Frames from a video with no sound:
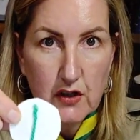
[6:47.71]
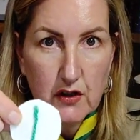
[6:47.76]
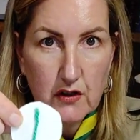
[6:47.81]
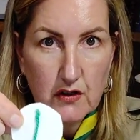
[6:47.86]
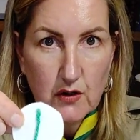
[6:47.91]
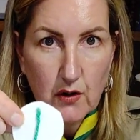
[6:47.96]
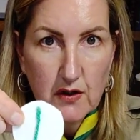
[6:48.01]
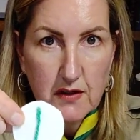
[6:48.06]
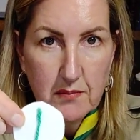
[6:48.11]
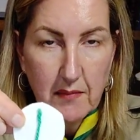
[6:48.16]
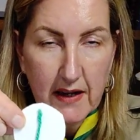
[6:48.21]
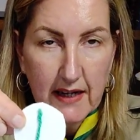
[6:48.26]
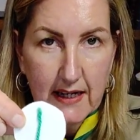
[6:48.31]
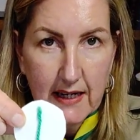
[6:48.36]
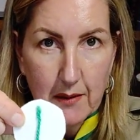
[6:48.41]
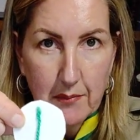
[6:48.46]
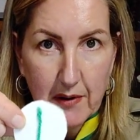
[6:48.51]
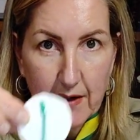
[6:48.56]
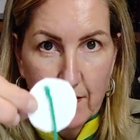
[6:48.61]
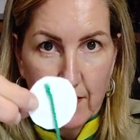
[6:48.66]
so it's
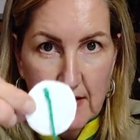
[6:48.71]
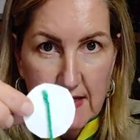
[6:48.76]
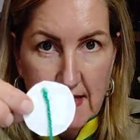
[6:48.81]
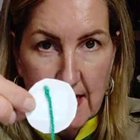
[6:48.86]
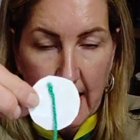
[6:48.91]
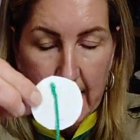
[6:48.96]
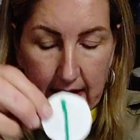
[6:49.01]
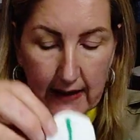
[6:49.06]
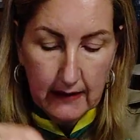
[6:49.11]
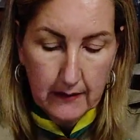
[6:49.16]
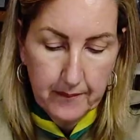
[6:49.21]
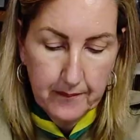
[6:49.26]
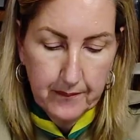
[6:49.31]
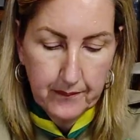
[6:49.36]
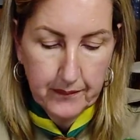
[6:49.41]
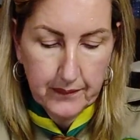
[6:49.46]
making a bit of a tail.